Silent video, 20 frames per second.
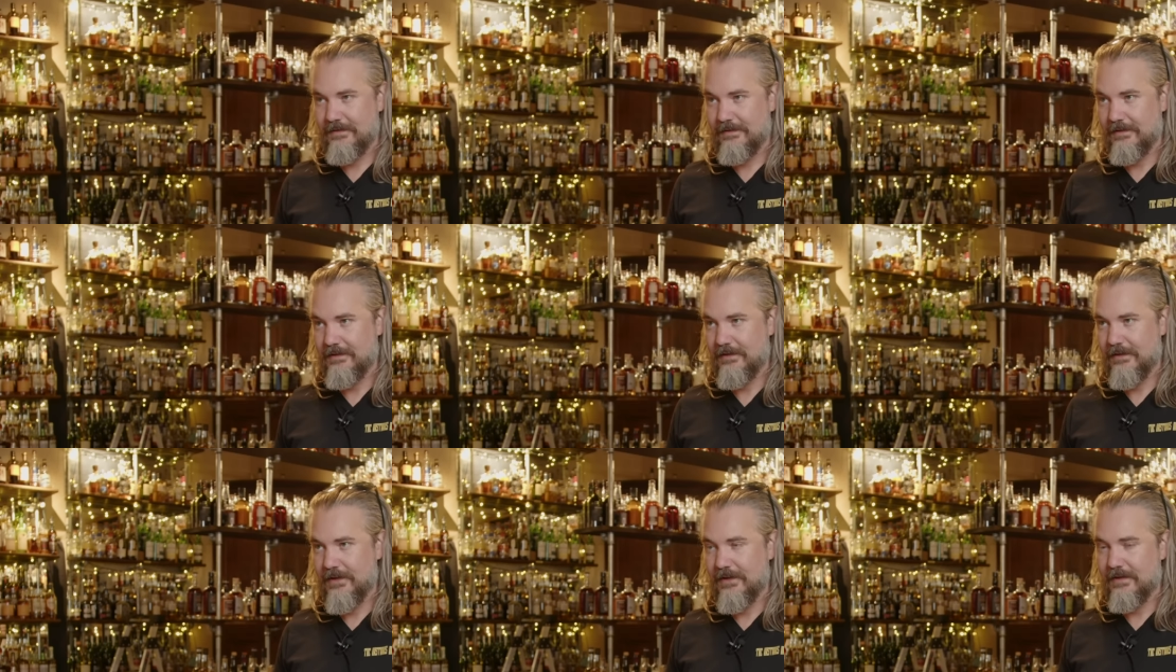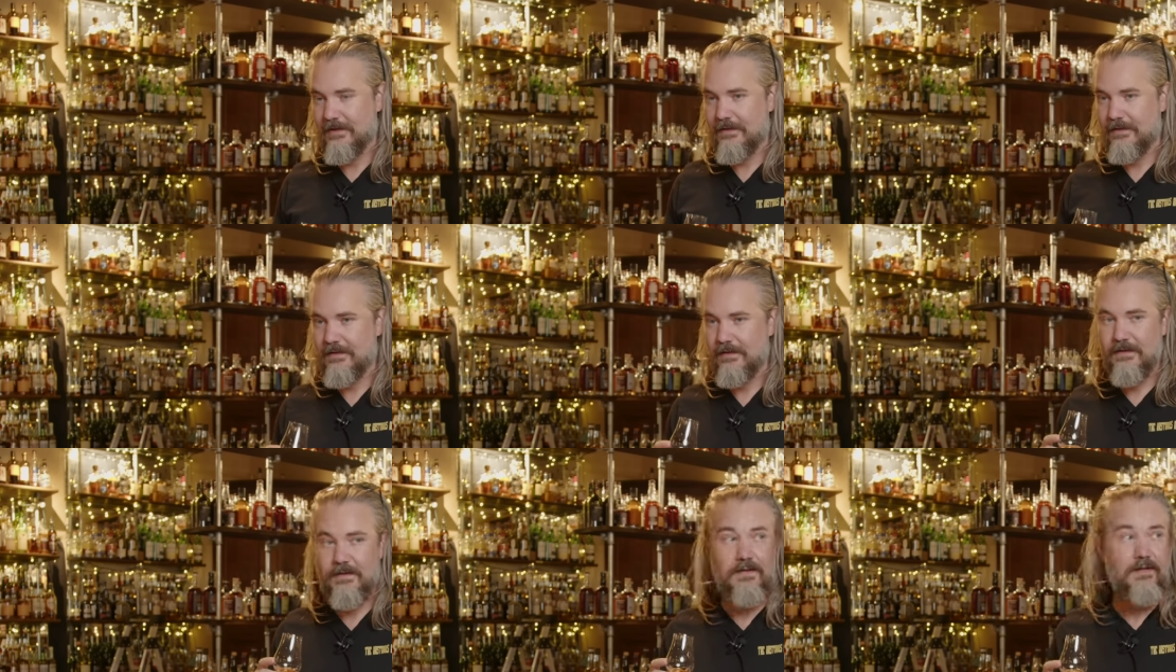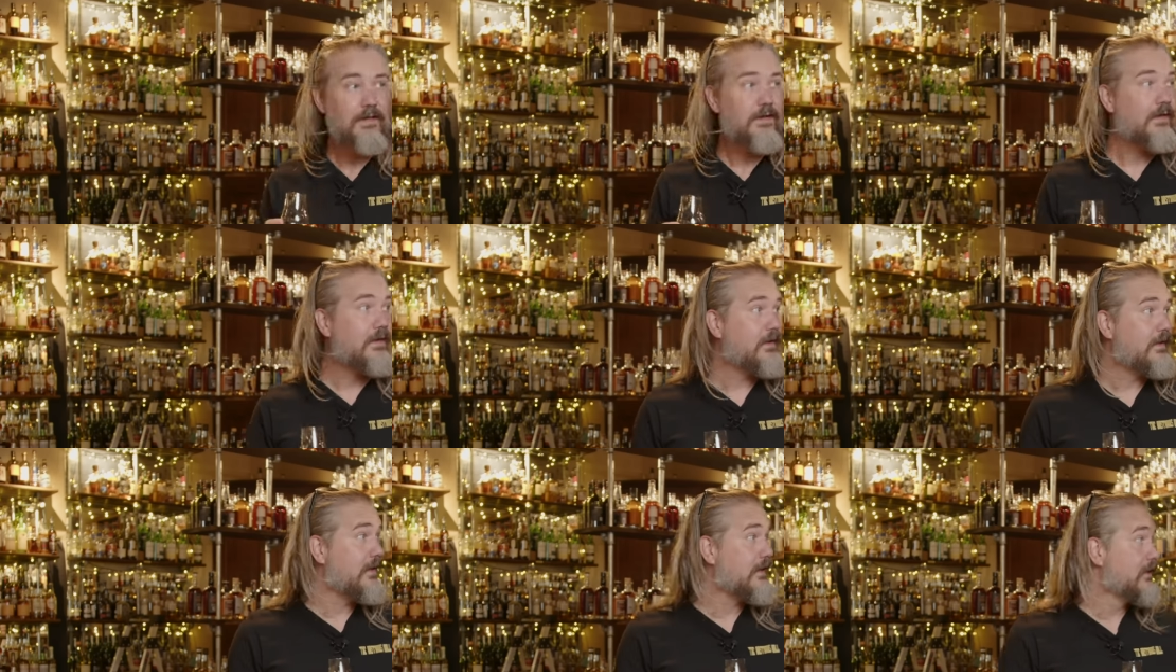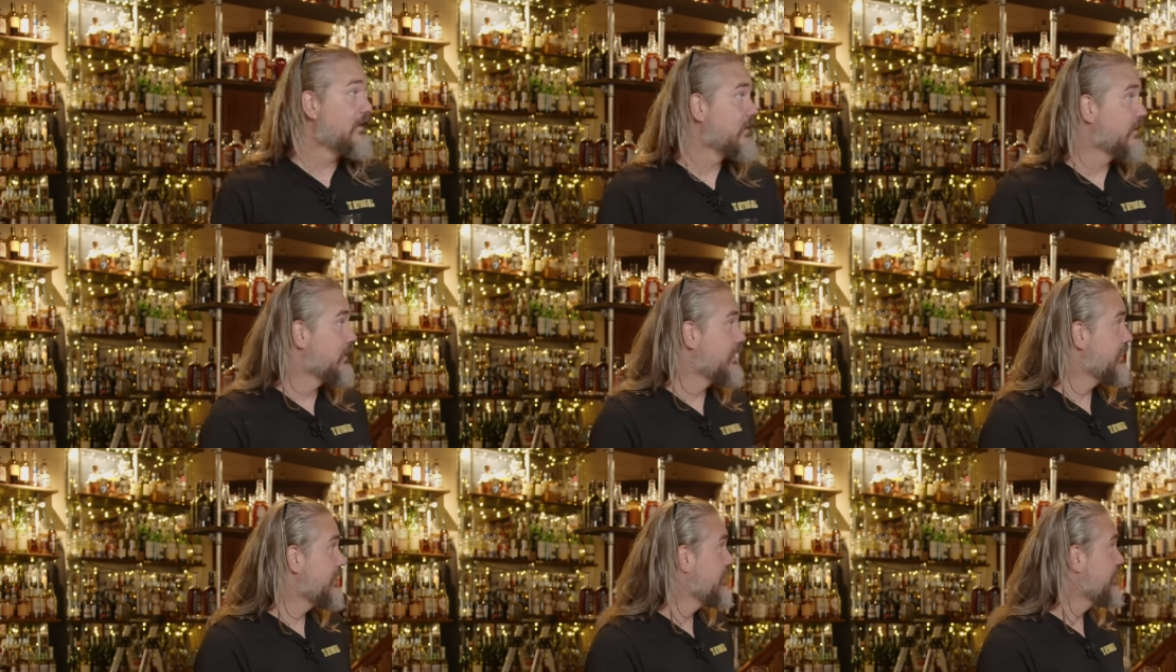Slowly. Well, I also you don't know
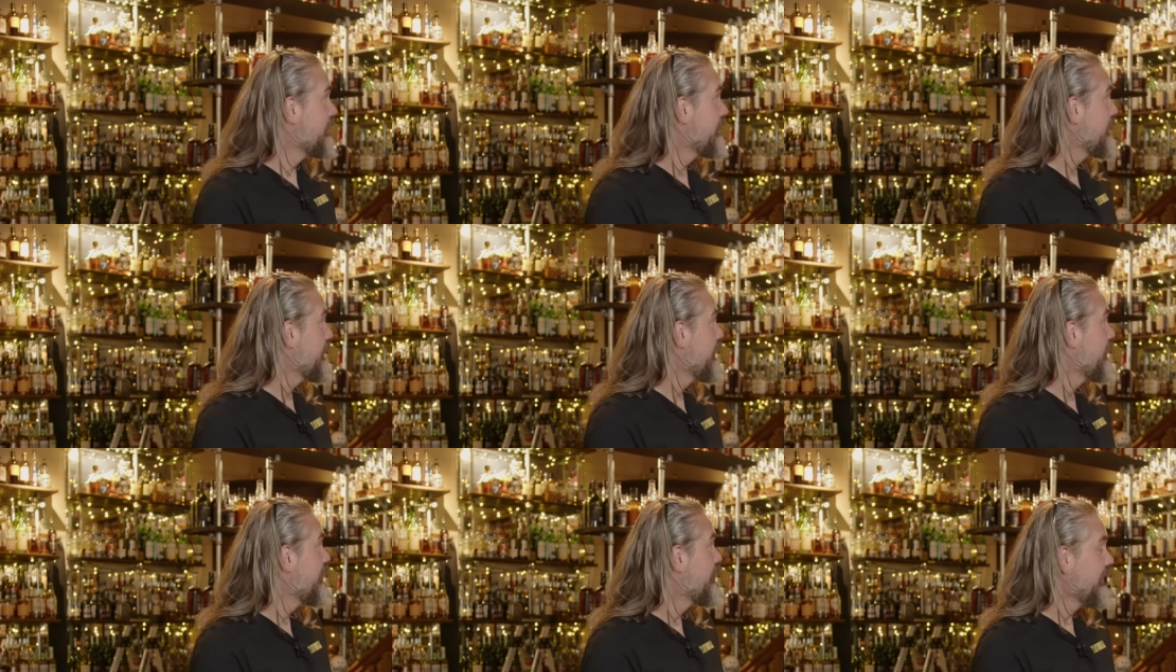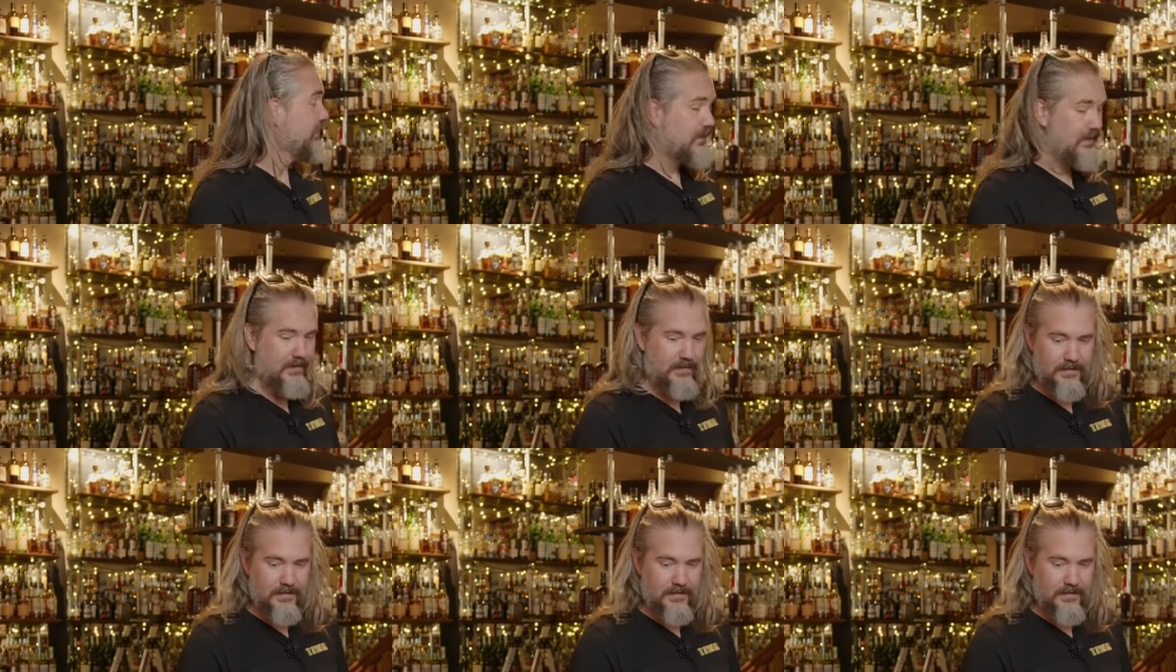where it is. Don't know